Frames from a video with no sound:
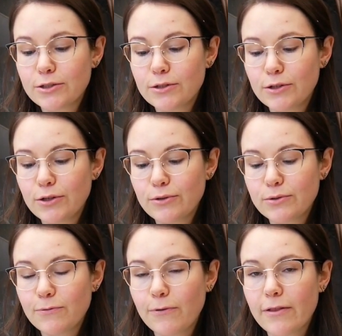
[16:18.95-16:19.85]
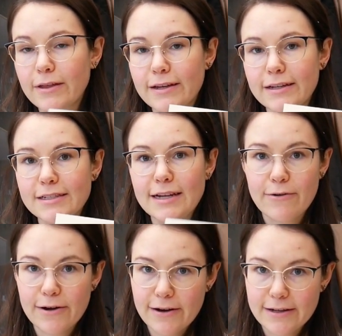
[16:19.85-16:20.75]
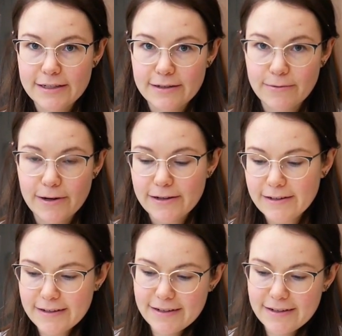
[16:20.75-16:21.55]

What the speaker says: use for the terracotta one.